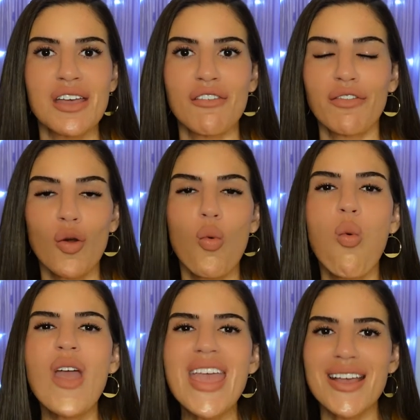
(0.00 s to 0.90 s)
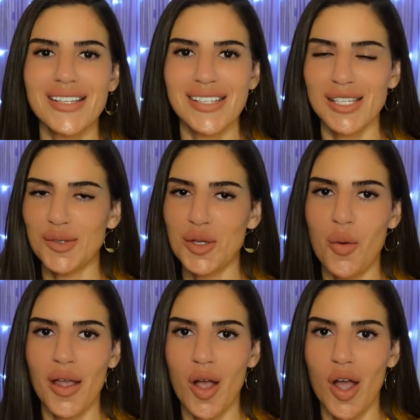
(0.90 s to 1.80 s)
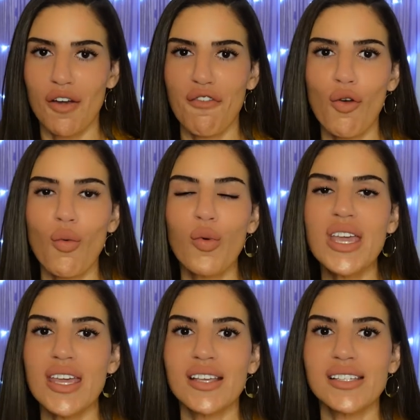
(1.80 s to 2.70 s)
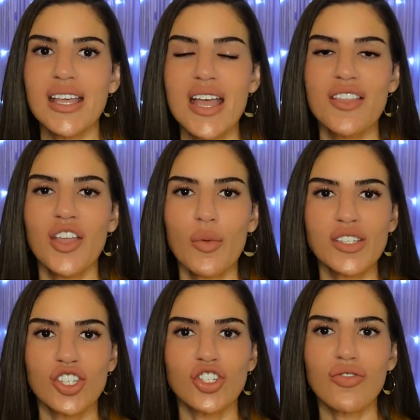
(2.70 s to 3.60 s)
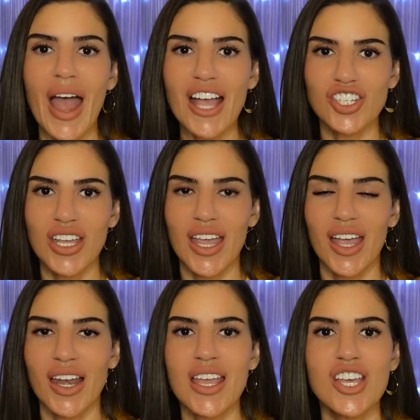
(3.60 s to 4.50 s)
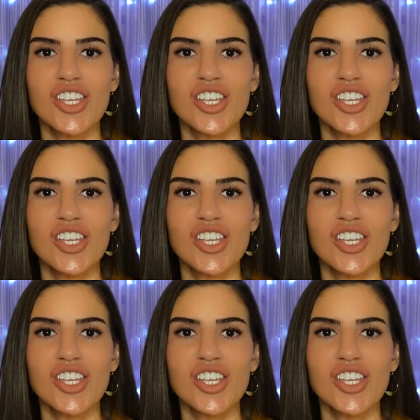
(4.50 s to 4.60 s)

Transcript: for weeks this was going on for weeks there was a trash can